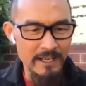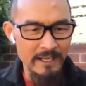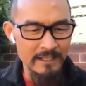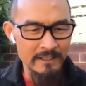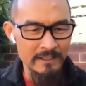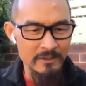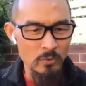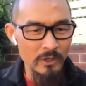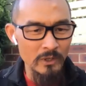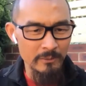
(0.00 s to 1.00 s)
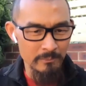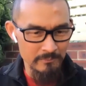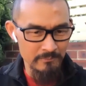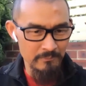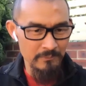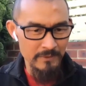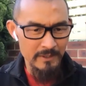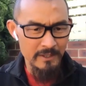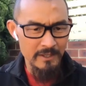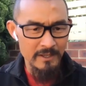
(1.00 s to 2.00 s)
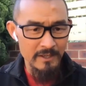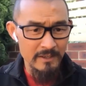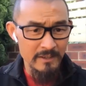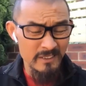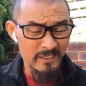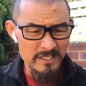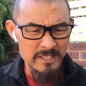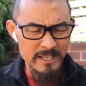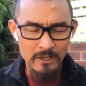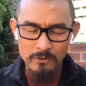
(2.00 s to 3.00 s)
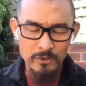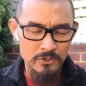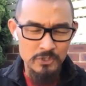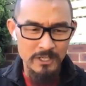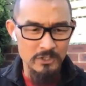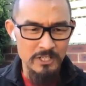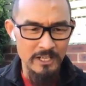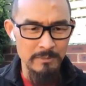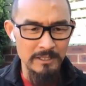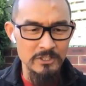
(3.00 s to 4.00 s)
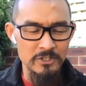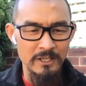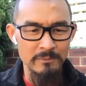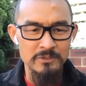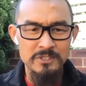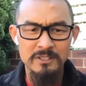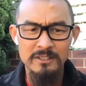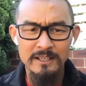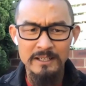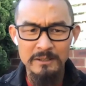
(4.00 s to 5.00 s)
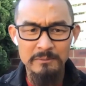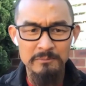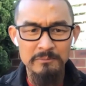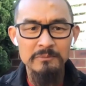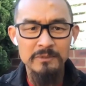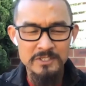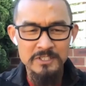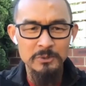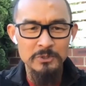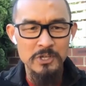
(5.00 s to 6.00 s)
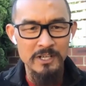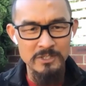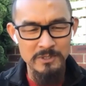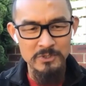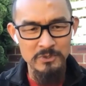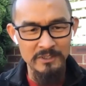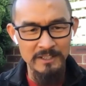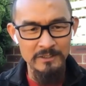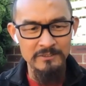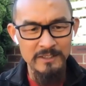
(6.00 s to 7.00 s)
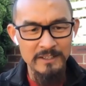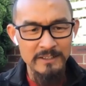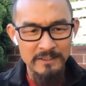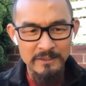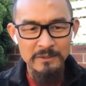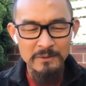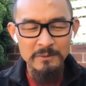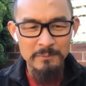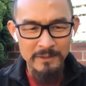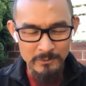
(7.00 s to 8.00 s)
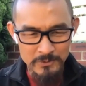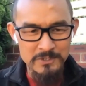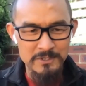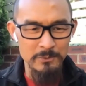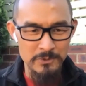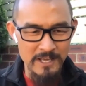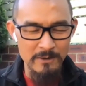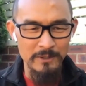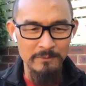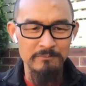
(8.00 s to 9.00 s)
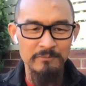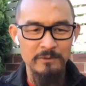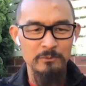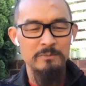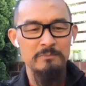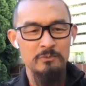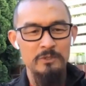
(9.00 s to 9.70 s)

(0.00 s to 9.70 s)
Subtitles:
and William. It's now, of course, changed hand many times. It's still a Chinese restaurant now, but it was that one, and we